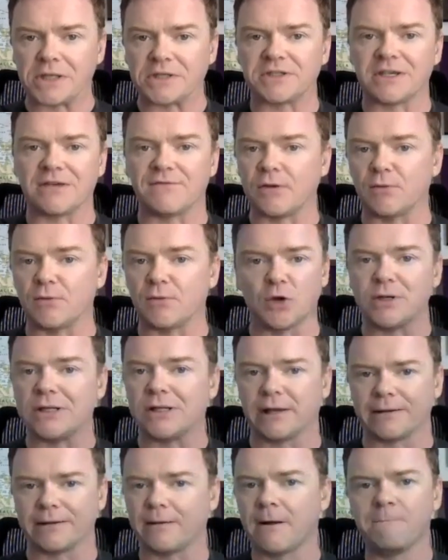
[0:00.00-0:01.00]
if there was only
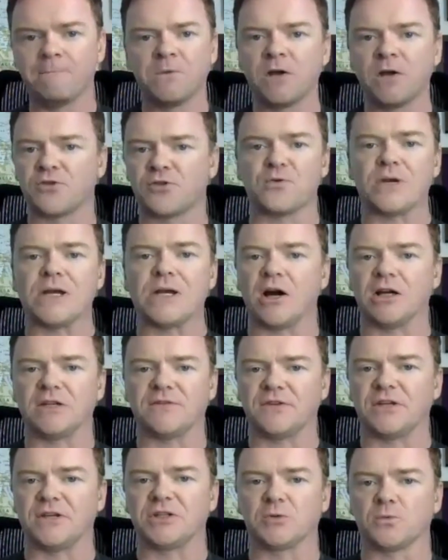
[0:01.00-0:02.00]
like 3 guys
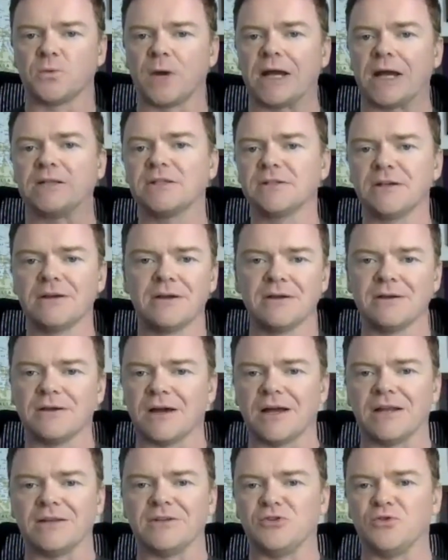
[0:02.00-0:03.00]
finished the race,
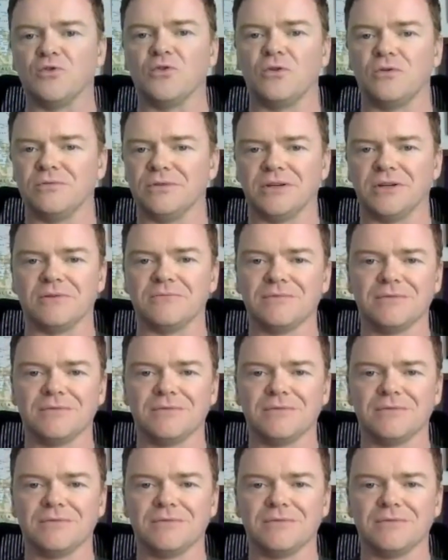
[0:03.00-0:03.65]
and you're the